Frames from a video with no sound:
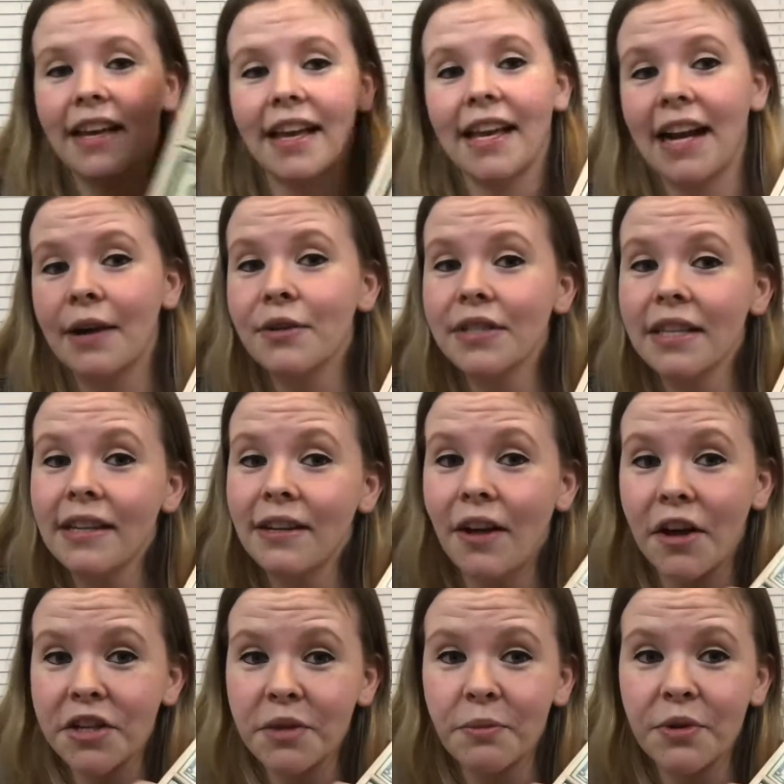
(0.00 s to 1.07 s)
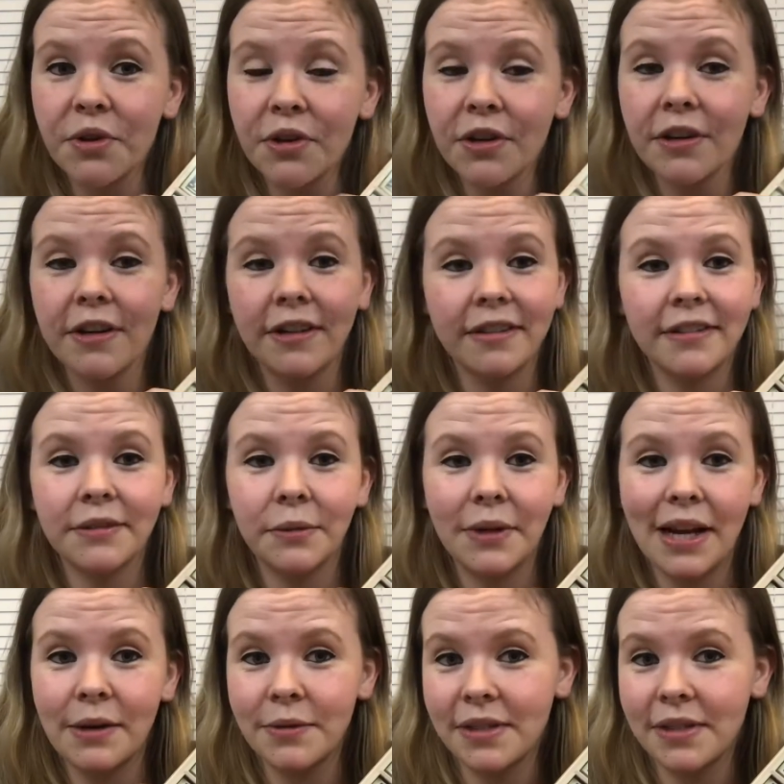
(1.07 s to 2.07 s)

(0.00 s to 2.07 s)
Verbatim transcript: and I was a little entrepreneur when I